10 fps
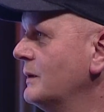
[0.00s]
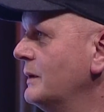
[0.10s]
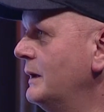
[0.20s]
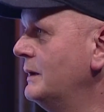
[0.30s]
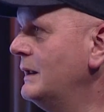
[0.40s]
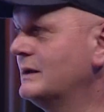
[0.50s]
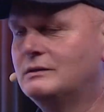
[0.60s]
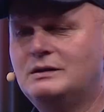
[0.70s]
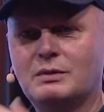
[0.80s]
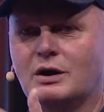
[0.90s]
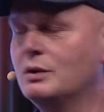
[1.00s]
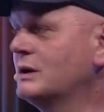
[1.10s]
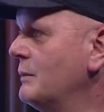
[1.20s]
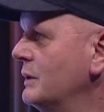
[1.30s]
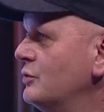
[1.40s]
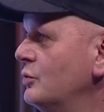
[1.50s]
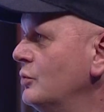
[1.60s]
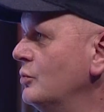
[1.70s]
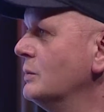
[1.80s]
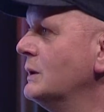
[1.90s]
Yeah, like a Tim Rauer coming
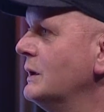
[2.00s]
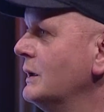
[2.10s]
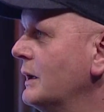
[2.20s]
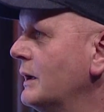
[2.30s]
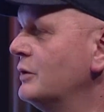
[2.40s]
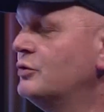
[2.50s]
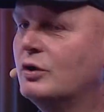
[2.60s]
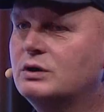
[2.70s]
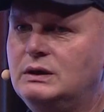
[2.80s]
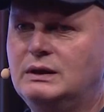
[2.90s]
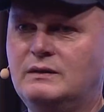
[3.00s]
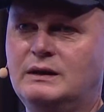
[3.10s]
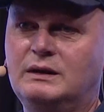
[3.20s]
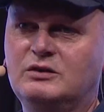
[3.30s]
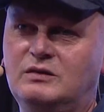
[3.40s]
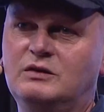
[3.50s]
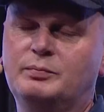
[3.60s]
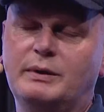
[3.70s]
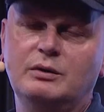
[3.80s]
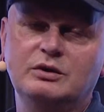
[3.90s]
to Turkey and then
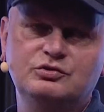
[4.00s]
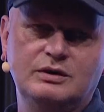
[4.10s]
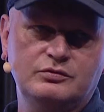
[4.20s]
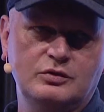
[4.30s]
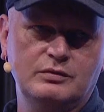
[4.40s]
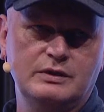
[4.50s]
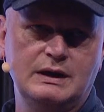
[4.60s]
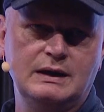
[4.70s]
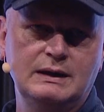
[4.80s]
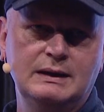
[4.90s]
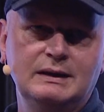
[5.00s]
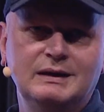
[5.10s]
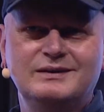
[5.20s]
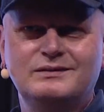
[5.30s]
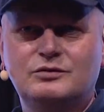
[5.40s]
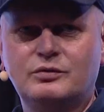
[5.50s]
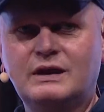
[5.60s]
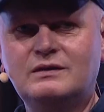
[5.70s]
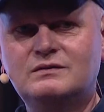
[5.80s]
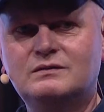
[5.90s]
inspiring chefs over there. So
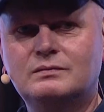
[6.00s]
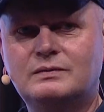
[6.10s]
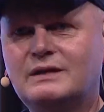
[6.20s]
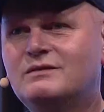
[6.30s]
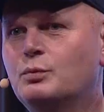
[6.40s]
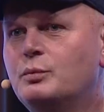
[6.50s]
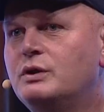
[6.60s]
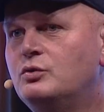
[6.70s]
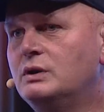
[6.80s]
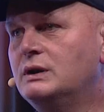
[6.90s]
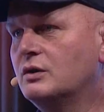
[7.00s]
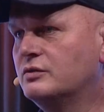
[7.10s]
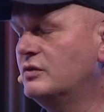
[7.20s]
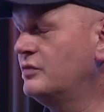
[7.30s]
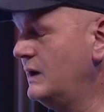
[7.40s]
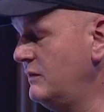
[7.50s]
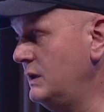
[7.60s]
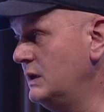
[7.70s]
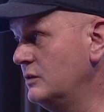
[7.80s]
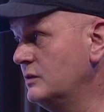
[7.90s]
that's what we're doing now since 5
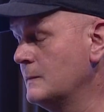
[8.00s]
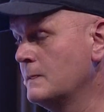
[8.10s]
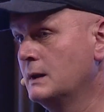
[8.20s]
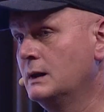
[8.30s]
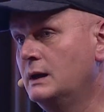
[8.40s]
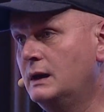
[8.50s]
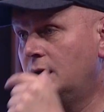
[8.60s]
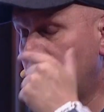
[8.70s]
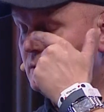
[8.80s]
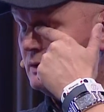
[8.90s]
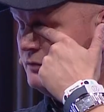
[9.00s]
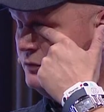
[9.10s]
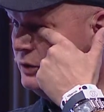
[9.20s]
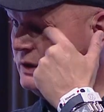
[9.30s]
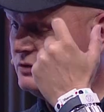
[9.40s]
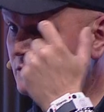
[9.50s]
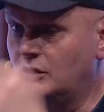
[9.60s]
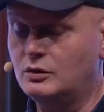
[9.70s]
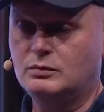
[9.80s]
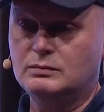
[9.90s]
years. And a few years
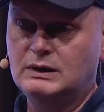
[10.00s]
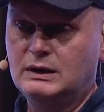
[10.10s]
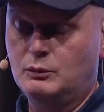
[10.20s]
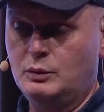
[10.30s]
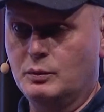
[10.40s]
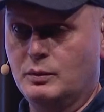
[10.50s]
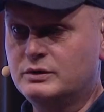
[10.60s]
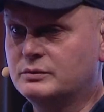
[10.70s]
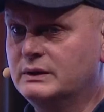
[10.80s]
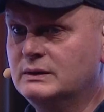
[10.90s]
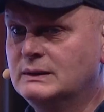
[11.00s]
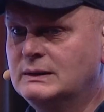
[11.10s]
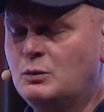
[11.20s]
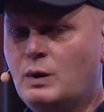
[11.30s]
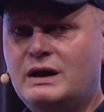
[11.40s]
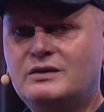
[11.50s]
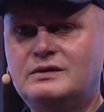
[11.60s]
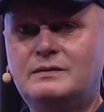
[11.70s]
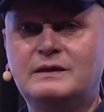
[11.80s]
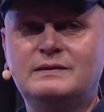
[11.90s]
ago, we were wondering, why is
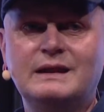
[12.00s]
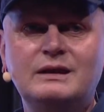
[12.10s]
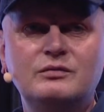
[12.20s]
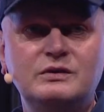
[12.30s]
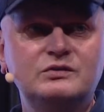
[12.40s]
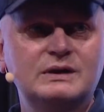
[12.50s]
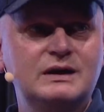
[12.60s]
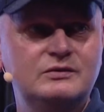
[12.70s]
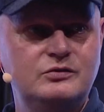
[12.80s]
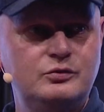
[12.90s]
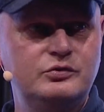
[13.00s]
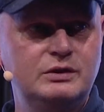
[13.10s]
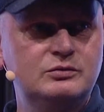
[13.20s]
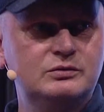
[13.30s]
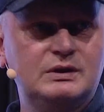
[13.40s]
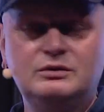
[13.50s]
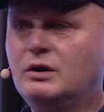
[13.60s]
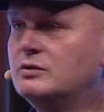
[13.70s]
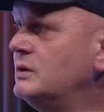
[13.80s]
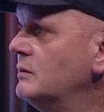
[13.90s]
it that none of these guys is using
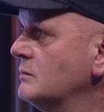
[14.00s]
technology?